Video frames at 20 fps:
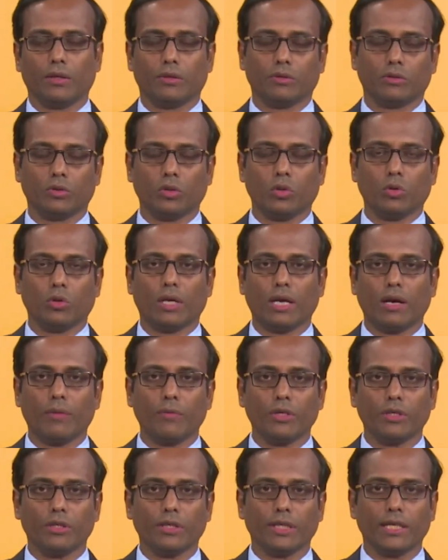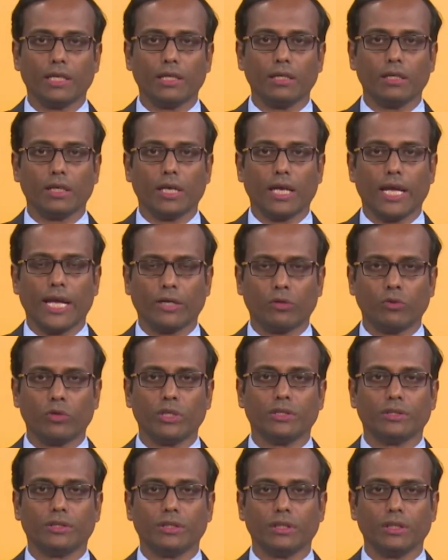So grammatical
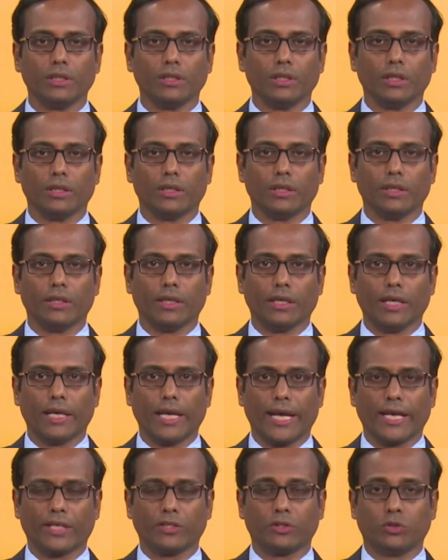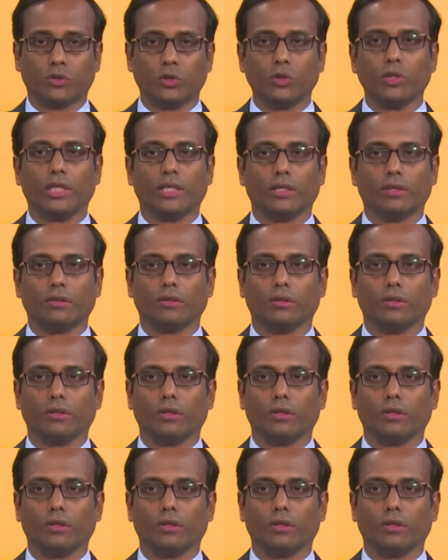accuracy actually